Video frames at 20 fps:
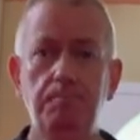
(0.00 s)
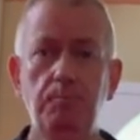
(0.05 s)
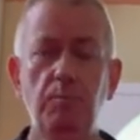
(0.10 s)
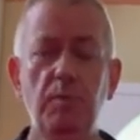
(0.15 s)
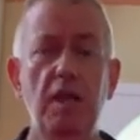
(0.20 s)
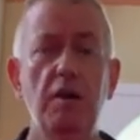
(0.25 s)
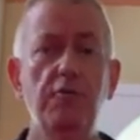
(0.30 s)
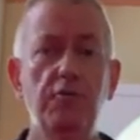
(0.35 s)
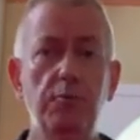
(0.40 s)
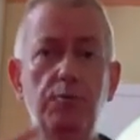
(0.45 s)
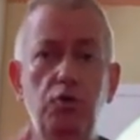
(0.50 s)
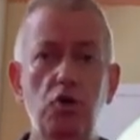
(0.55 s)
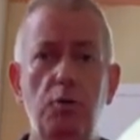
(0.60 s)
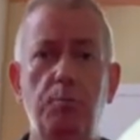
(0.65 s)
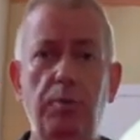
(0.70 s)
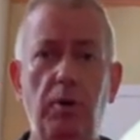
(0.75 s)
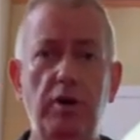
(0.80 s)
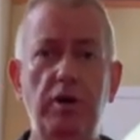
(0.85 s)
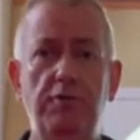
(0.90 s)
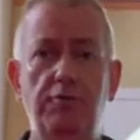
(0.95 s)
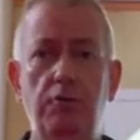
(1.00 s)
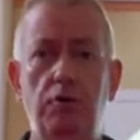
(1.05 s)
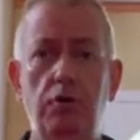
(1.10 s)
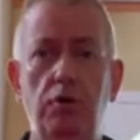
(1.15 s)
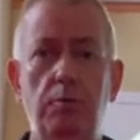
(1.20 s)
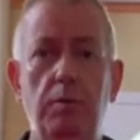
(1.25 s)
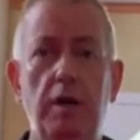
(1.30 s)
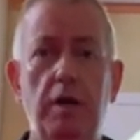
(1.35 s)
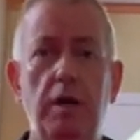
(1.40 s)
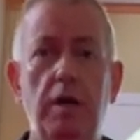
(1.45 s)
From your point of view,
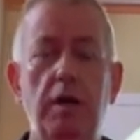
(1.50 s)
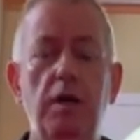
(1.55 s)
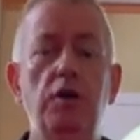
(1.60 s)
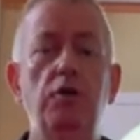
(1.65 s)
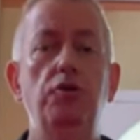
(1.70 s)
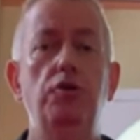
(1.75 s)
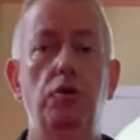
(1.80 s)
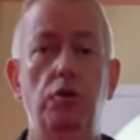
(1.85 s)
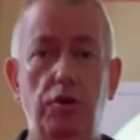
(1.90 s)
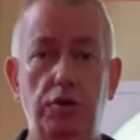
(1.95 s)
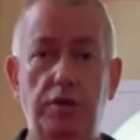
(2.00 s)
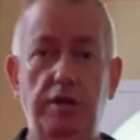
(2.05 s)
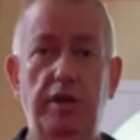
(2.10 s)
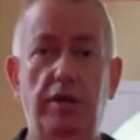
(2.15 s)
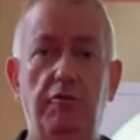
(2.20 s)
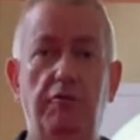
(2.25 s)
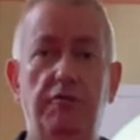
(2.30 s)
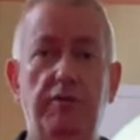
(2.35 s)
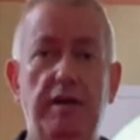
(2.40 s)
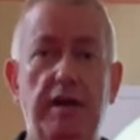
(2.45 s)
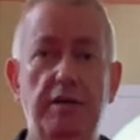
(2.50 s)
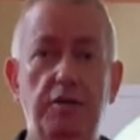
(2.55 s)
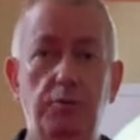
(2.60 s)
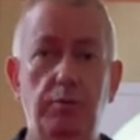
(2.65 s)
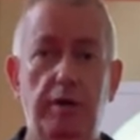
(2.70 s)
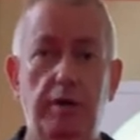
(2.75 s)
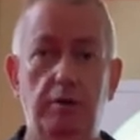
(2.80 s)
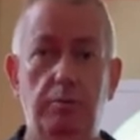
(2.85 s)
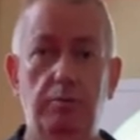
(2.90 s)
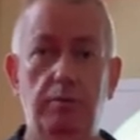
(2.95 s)
you're looking out for that as
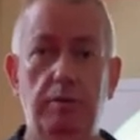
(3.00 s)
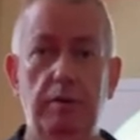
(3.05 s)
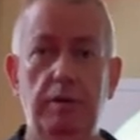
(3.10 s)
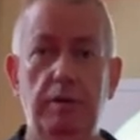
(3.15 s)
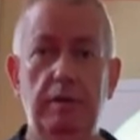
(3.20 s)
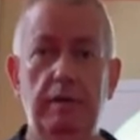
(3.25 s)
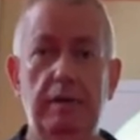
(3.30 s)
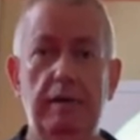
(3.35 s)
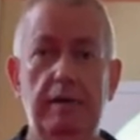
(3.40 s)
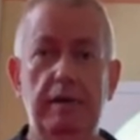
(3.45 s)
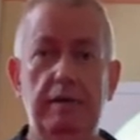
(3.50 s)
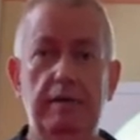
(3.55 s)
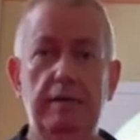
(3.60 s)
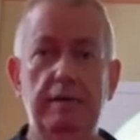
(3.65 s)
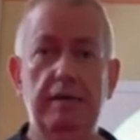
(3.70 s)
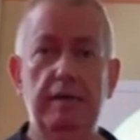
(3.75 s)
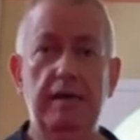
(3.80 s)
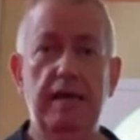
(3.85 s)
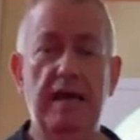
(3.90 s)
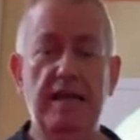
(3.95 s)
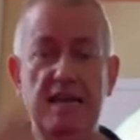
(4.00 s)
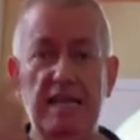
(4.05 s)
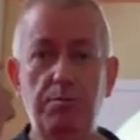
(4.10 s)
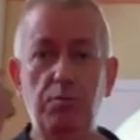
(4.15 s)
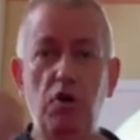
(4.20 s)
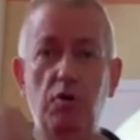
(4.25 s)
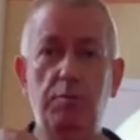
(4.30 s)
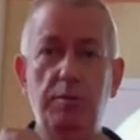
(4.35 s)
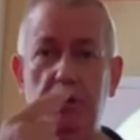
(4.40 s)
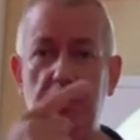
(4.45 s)
well. Any
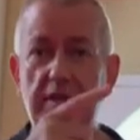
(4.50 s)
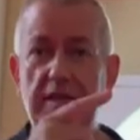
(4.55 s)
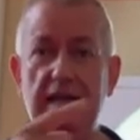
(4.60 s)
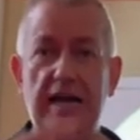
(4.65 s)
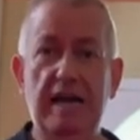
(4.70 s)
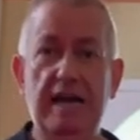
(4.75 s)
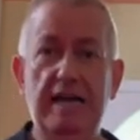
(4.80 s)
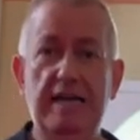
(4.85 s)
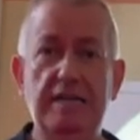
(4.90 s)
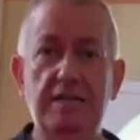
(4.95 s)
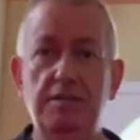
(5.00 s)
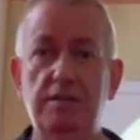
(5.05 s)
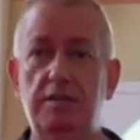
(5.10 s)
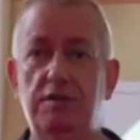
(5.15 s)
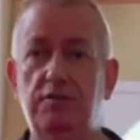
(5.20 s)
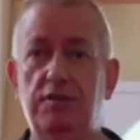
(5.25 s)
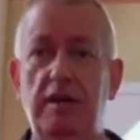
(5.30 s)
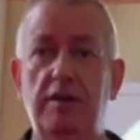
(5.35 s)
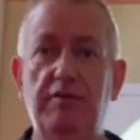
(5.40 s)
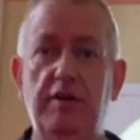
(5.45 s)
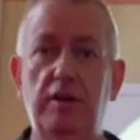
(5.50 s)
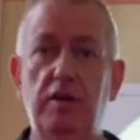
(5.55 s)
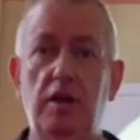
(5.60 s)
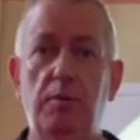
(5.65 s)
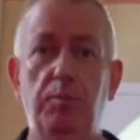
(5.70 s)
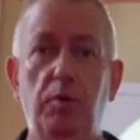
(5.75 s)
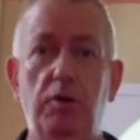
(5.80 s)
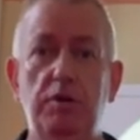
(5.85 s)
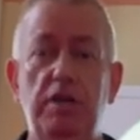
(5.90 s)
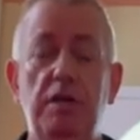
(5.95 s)
movement of the eyes to try and find another
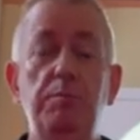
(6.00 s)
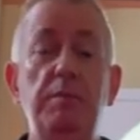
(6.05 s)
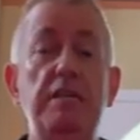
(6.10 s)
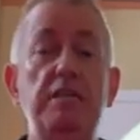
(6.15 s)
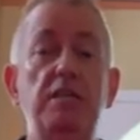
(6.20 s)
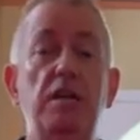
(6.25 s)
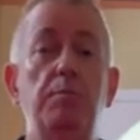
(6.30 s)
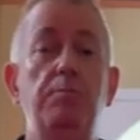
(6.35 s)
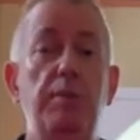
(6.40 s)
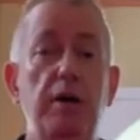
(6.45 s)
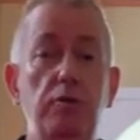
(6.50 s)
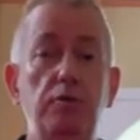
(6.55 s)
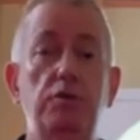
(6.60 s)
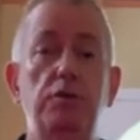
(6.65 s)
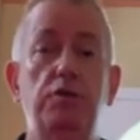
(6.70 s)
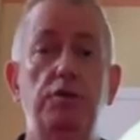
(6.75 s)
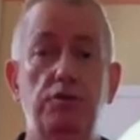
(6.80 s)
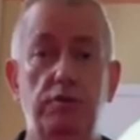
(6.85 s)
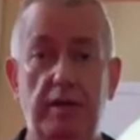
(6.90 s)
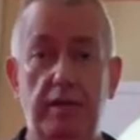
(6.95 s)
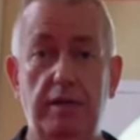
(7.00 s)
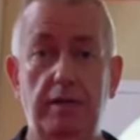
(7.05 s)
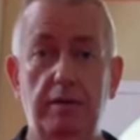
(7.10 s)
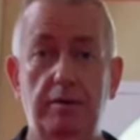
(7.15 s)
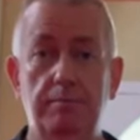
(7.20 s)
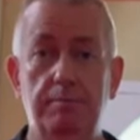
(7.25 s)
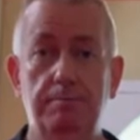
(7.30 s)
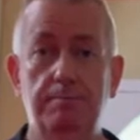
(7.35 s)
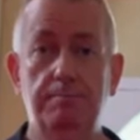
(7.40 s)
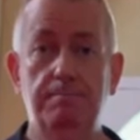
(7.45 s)
body means they're about to strike.
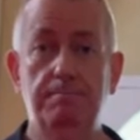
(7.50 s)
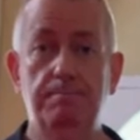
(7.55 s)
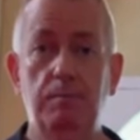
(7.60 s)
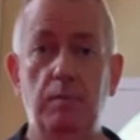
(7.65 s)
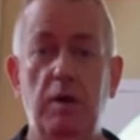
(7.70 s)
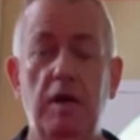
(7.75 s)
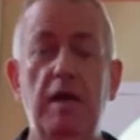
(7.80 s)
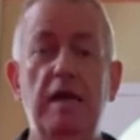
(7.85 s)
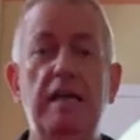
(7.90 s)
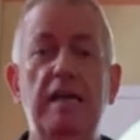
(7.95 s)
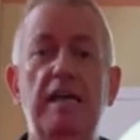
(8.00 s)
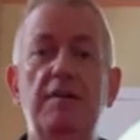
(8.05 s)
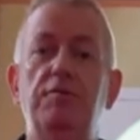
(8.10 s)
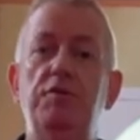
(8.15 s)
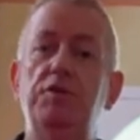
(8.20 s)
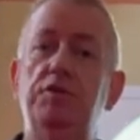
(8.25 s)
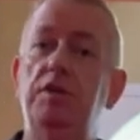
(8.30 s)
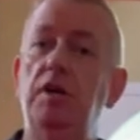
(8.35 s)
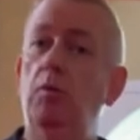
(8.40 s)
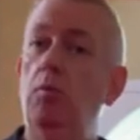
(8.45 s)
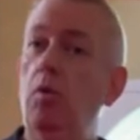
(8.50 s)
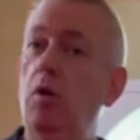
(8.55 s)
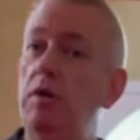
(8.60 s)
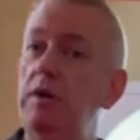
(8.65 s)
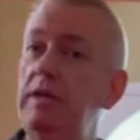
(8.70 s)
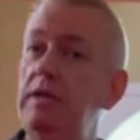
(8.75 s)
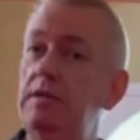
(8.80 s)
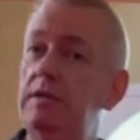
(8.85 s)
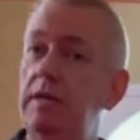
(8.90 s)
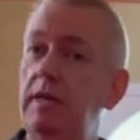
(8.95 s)
If you see a warning
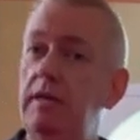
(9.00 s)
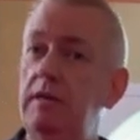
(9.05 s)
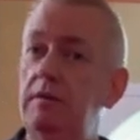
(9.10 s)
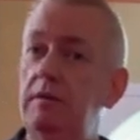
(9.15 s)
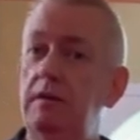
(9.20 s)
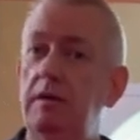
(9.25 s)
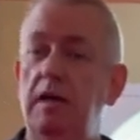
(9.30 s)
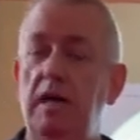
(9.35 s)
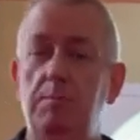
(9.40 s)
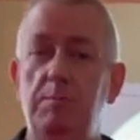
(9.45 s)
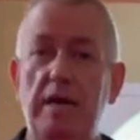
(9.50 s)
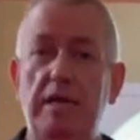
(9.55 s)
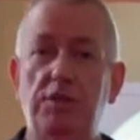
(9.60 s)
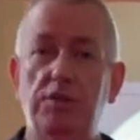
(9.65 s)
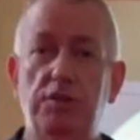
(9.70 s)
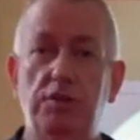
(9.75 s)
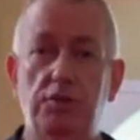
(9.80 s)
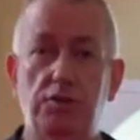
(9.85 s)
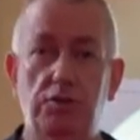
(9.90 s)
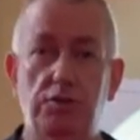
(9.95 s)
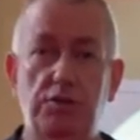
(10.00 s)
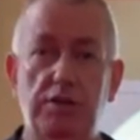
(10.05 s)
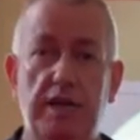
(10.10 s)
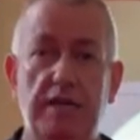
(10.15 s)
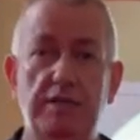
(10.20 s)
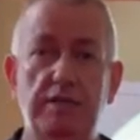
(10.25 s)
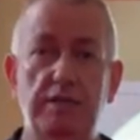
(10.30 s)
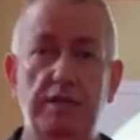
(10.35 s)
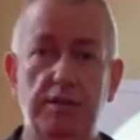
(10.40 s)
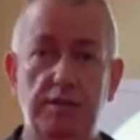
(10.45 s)
sign, I mentioned it's your chance
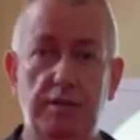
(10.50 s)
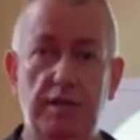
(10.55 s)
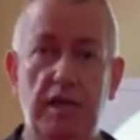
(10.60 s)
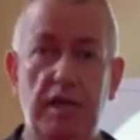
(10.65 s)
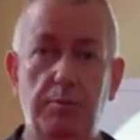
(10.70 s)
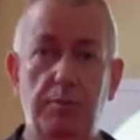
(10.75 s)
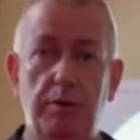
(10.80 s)
to escape.